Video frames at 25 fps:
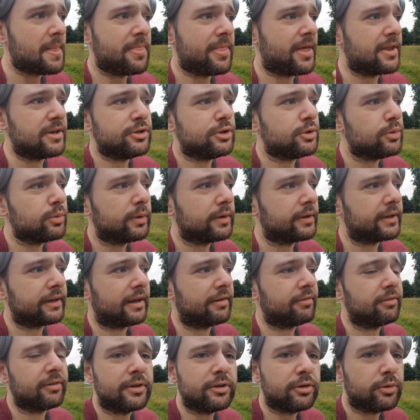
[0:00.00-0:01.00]
then you
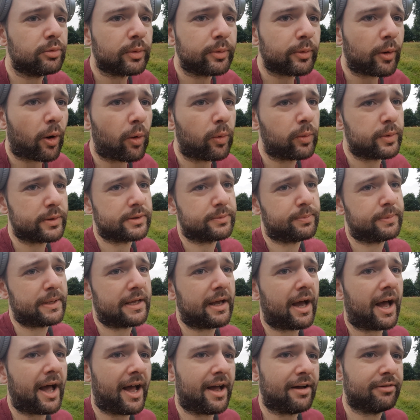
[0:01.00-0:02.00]
will always
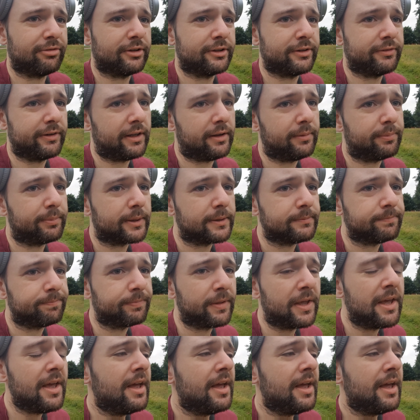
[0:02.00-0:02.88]
be a half a developer.